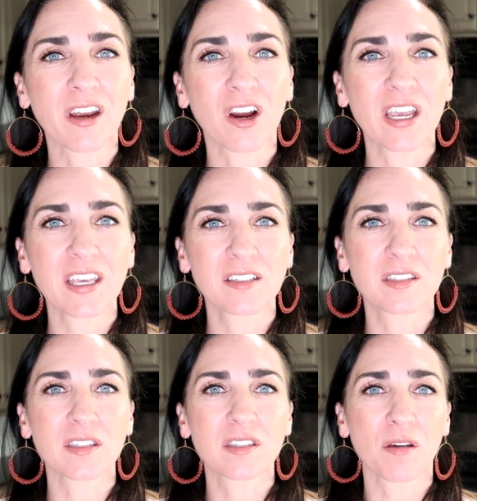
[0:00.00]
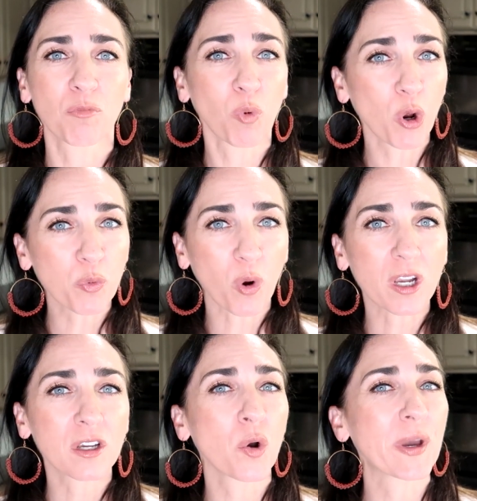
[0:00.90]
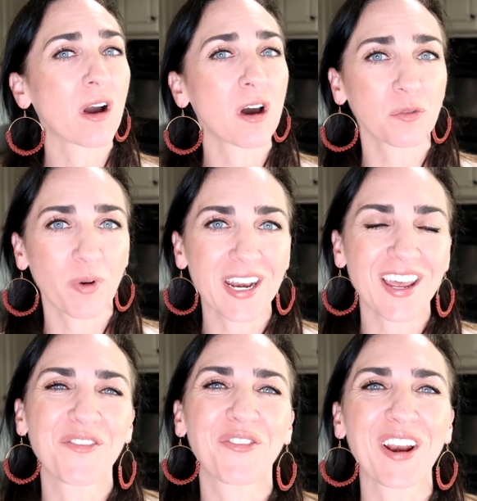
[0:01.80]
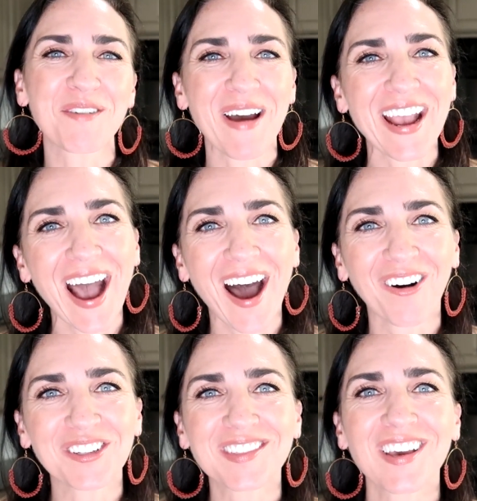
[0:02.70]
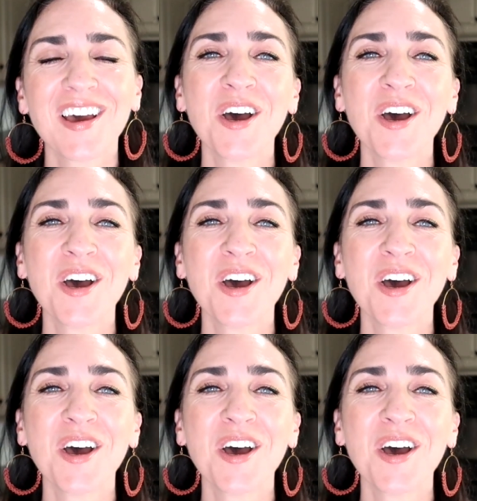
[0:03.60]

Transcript: There is some road work going on right in front of my house,